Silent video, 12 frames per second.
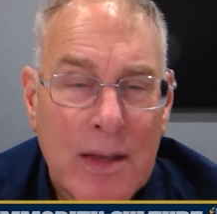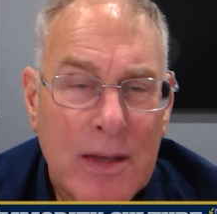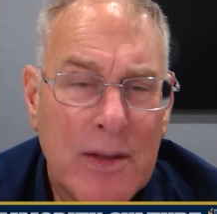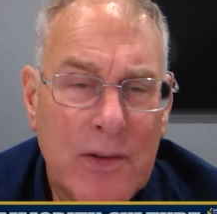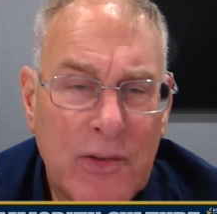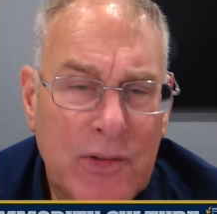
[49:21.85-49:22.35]

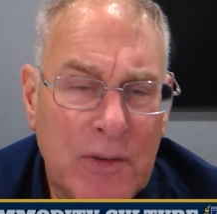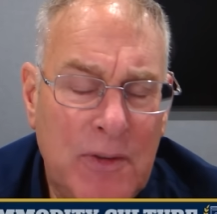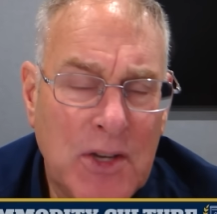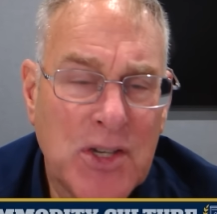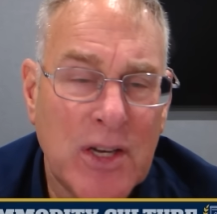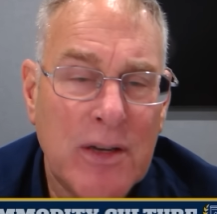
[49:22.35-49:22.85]
uh,
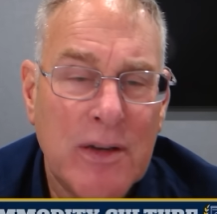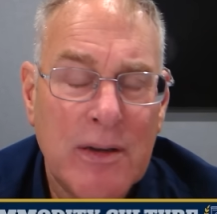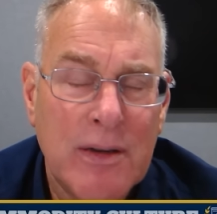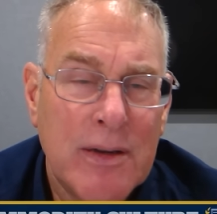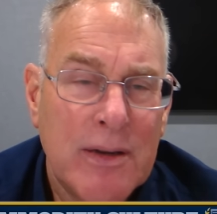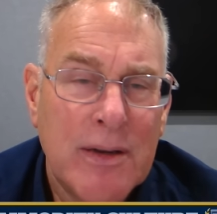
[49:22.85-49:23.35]
sufficient
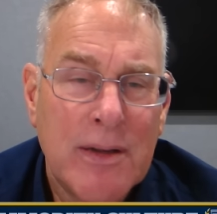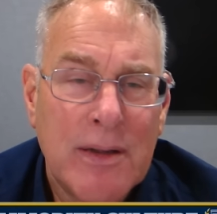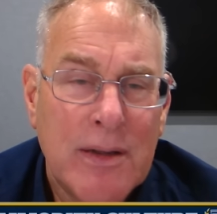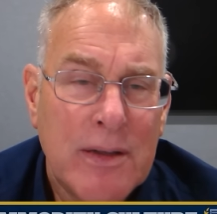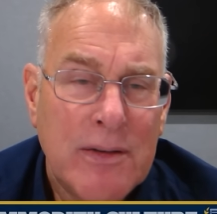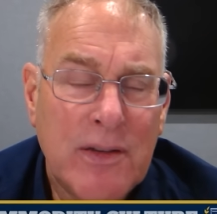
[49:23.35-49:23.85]

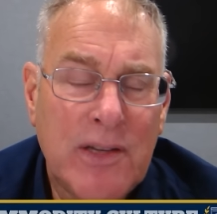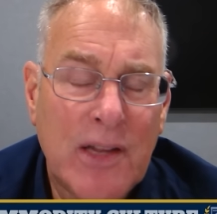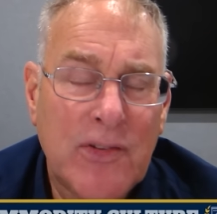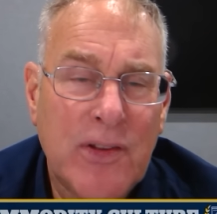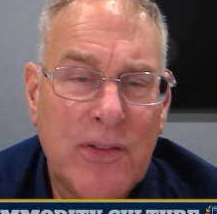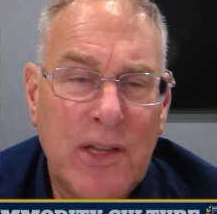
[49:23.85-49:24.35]
to
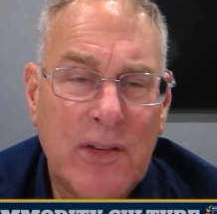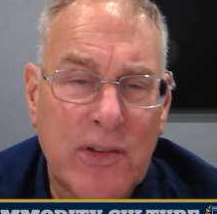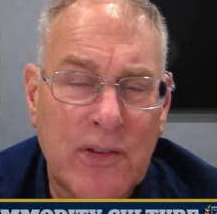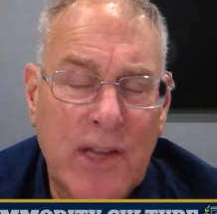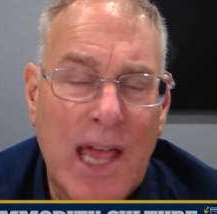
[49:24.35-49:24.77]
test the thesis?